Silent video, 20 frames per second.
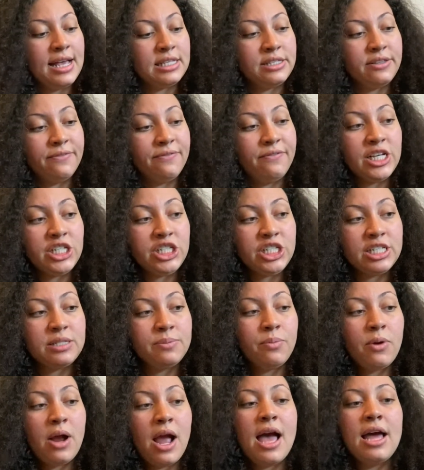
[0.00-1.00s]
It's the Vicious
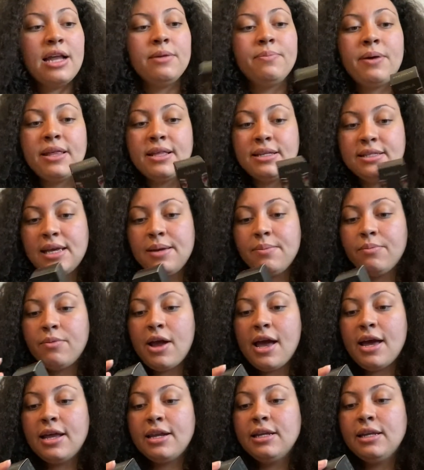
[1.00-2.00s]
brand, by the same
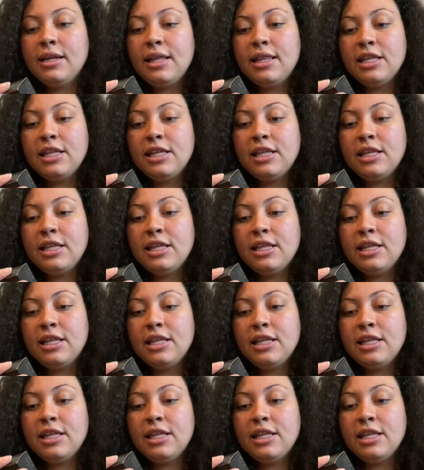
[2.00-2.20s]
brand.